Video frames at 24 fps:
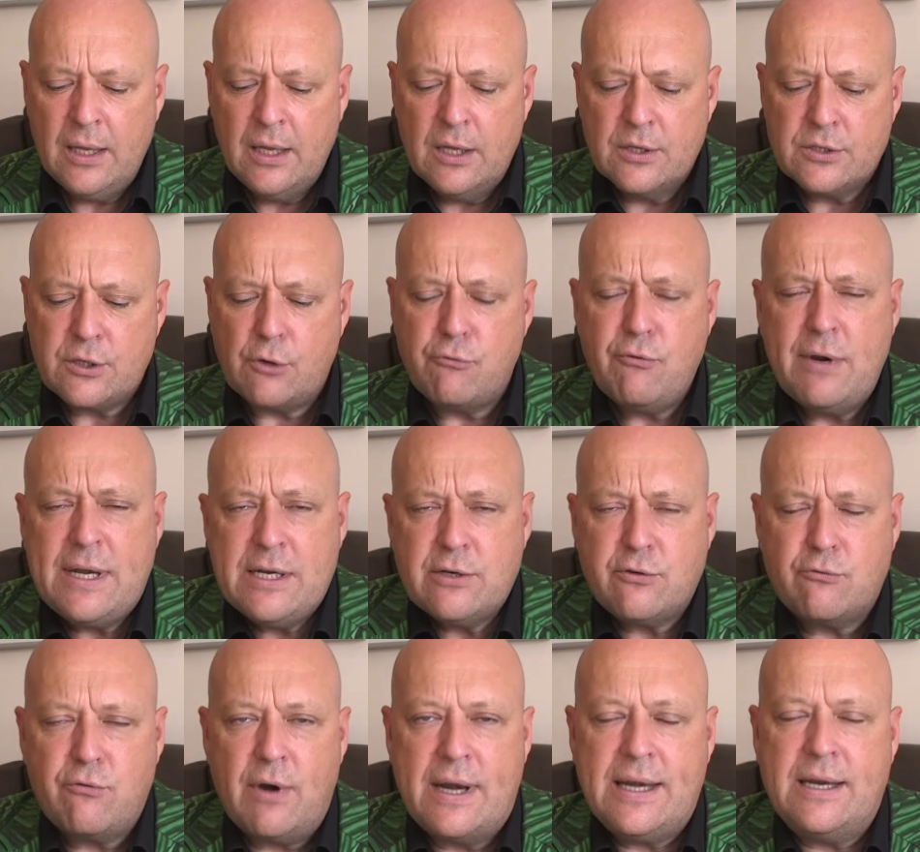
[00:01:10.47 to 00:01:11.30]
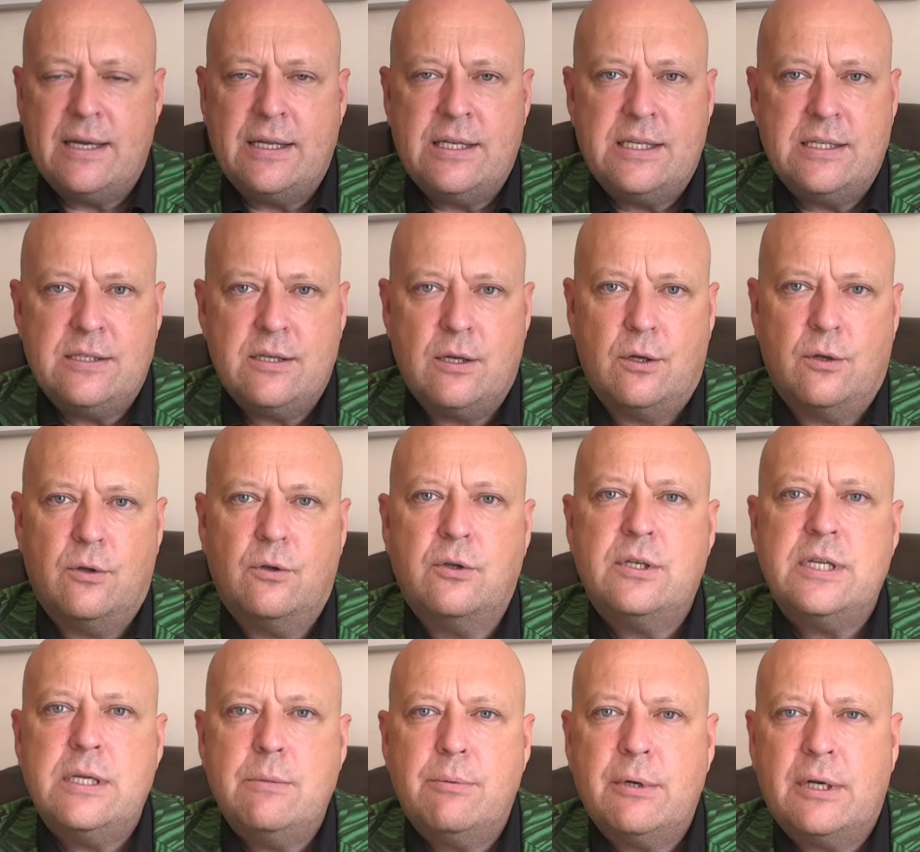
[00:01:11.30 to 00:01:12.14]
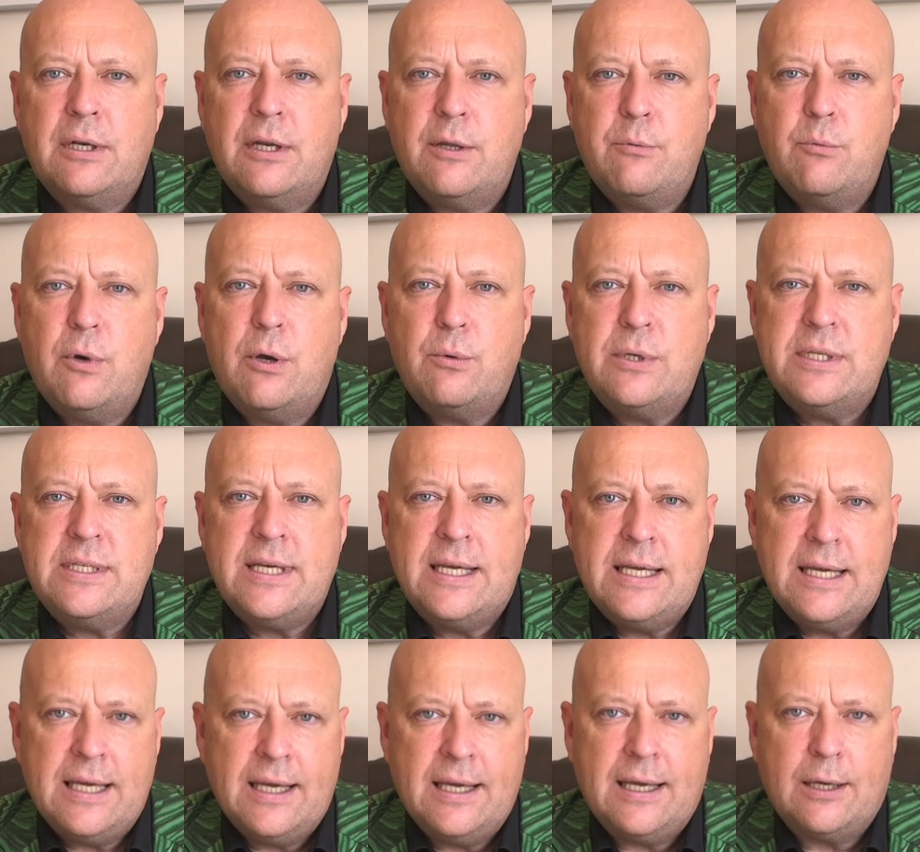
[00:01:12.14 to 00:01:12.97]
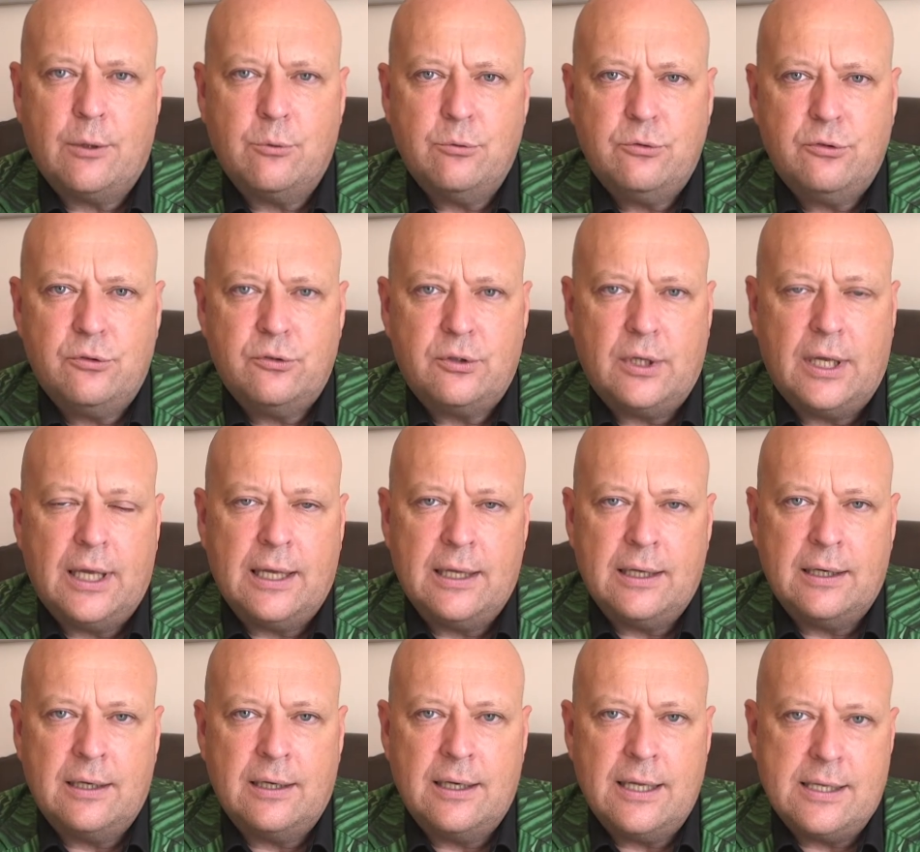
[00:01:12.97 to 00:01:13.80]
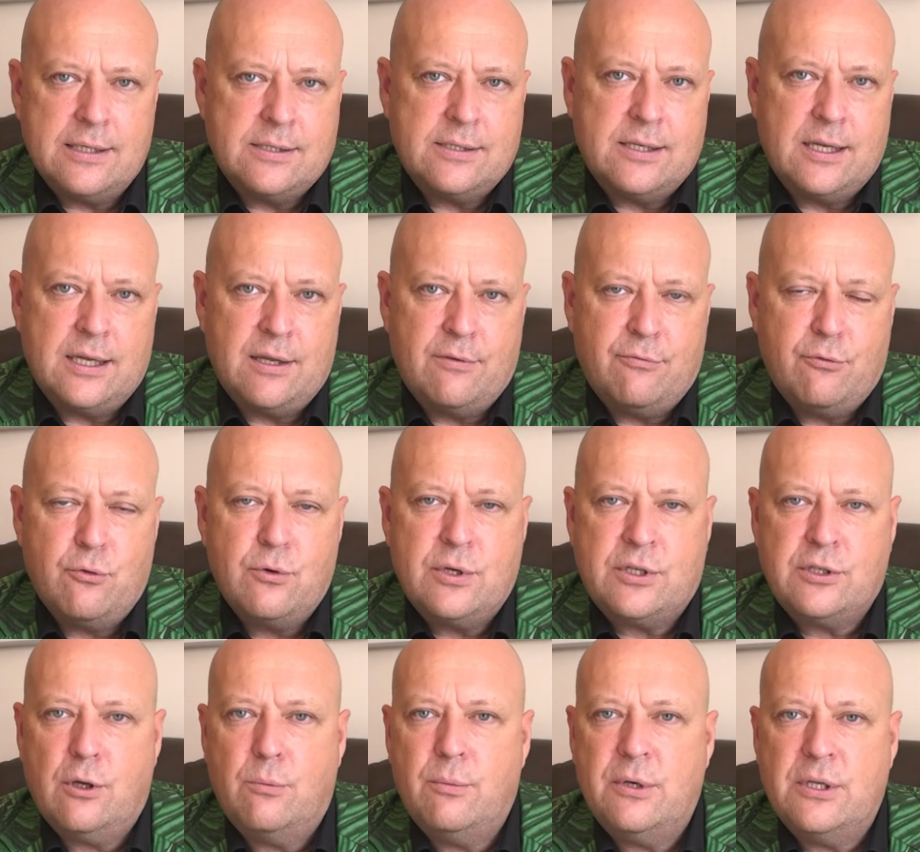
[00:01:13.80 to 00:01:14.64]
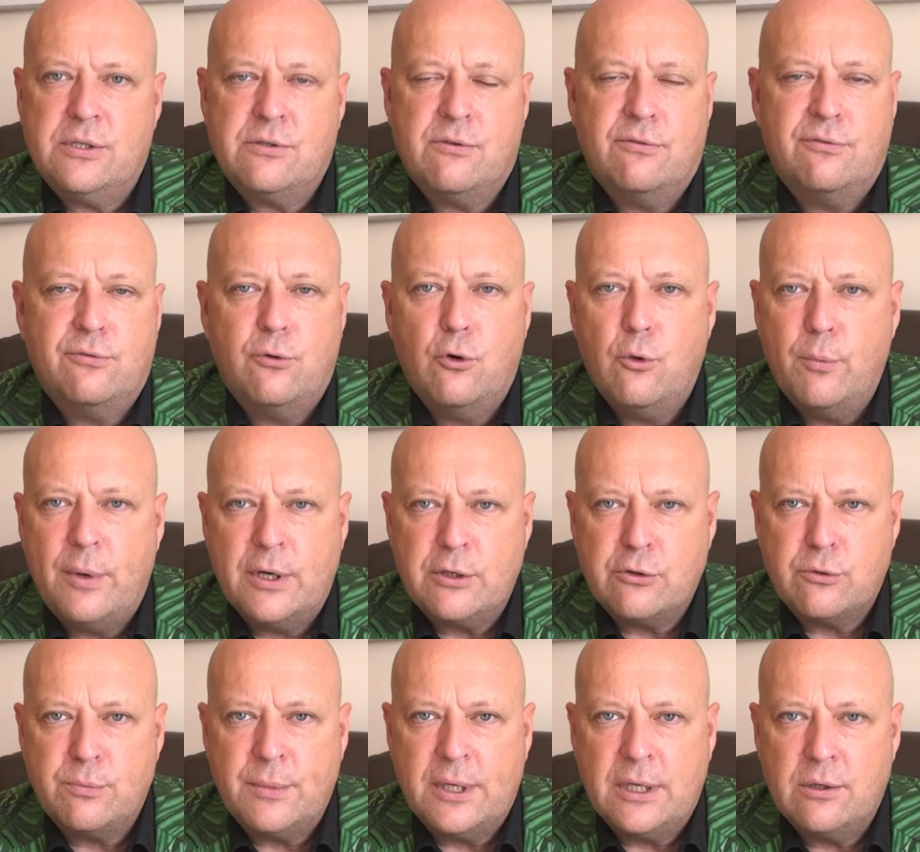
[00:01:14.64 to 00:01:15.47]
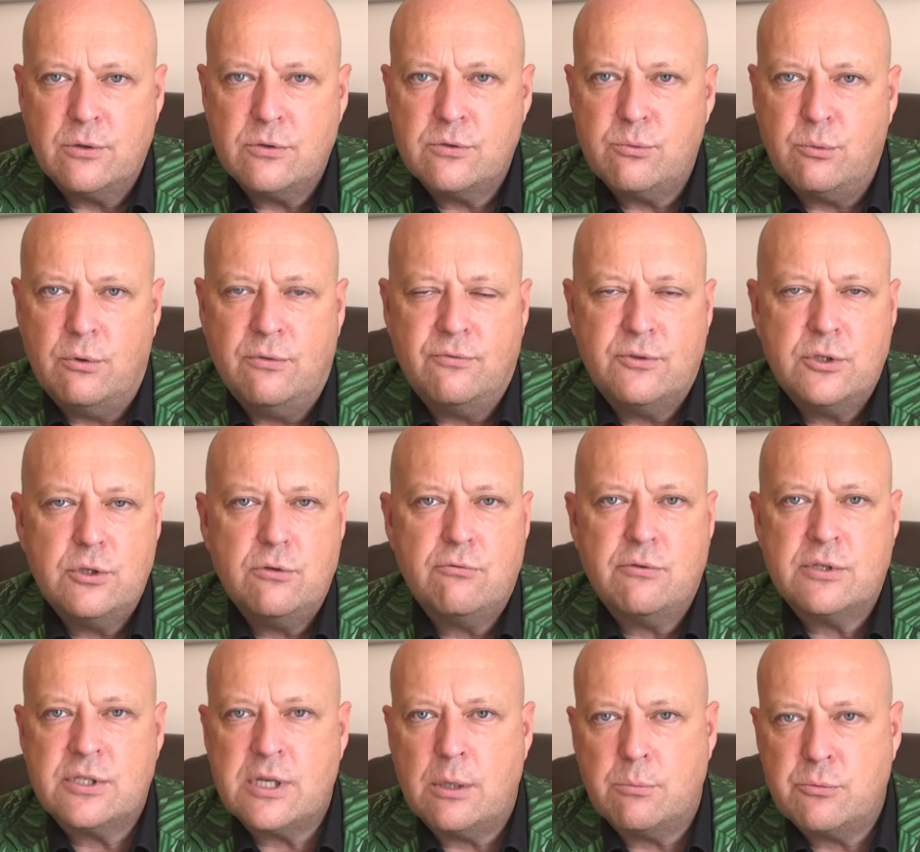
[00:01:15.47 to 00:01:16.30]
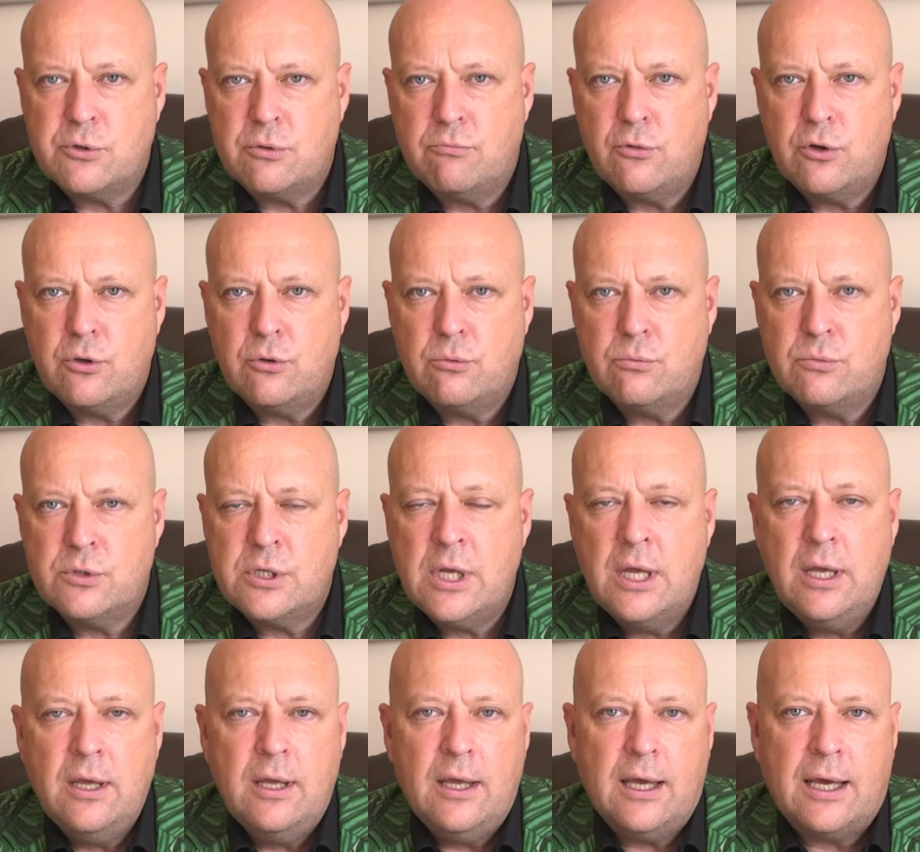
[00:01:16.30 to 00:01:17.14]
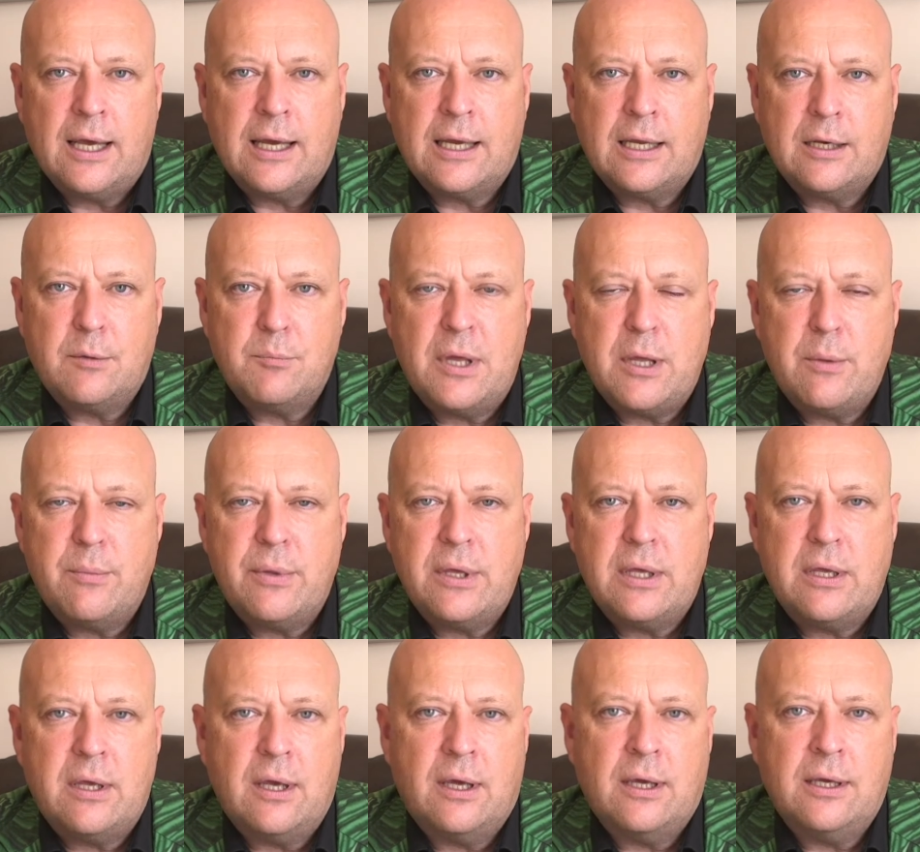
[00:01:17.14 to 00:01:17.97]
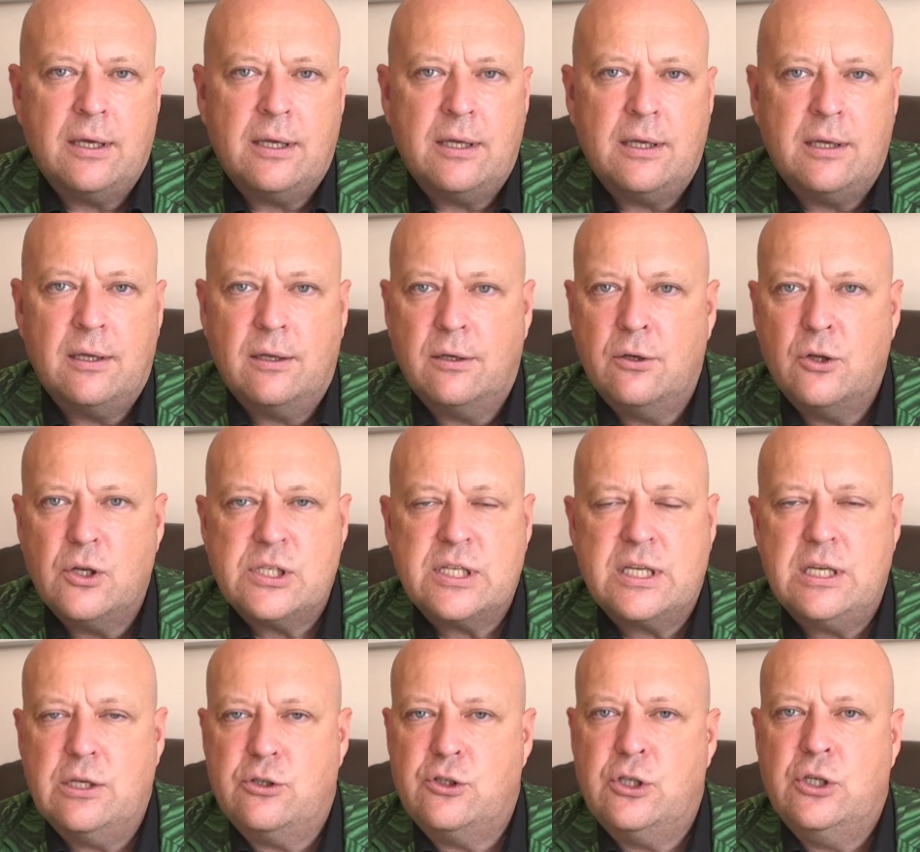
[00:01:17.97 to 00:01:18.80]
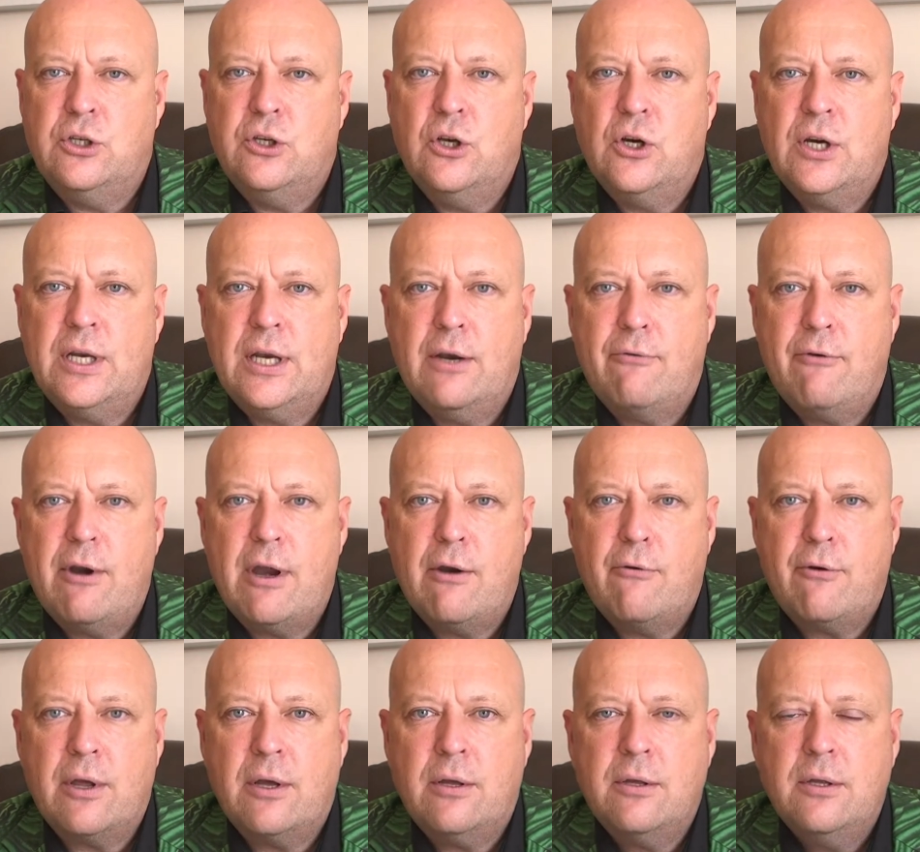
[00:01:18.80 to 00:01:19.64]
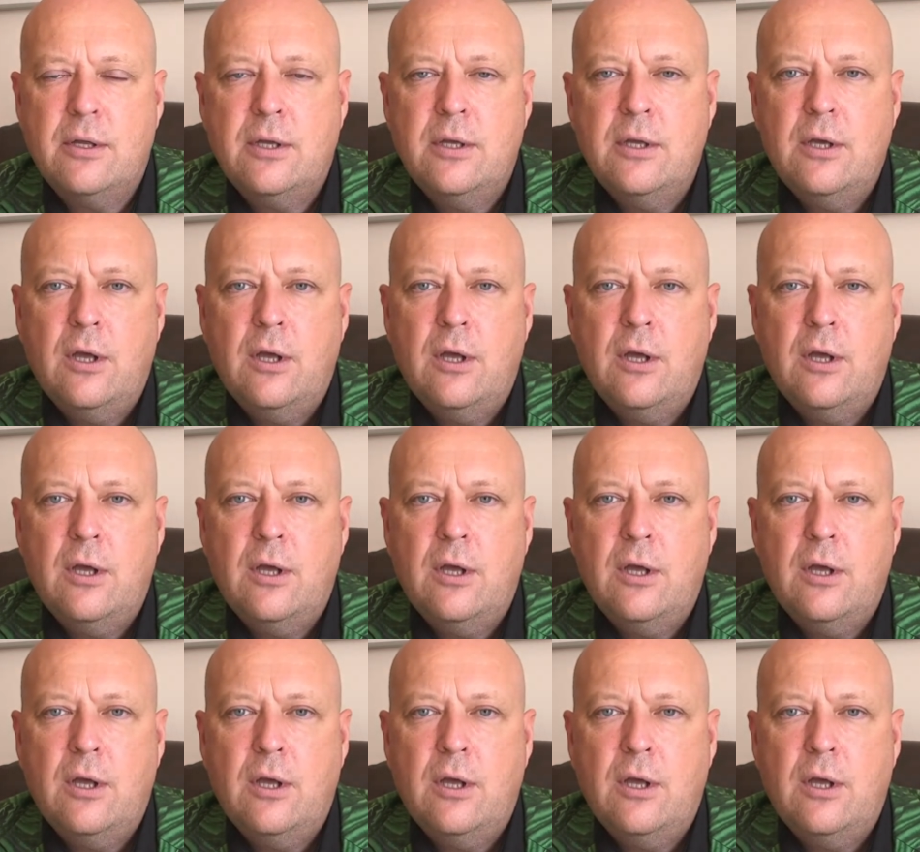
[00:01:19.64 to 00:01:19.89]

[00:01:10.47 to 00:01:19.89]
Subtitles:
So rent to rent is typically where we take a house and let's say, for example, it's a 4-bedroom house with 2 reception rooms and maybe a nice kitchen diner area,